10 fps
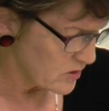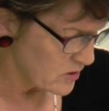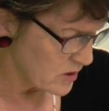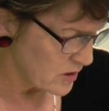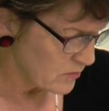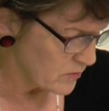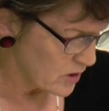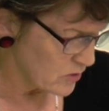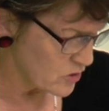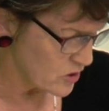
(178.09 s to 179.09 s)
died in
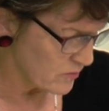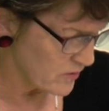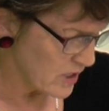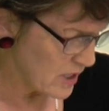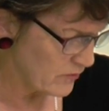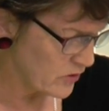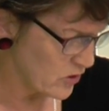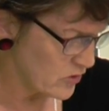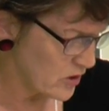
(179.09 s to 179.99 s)
Belgium. They have no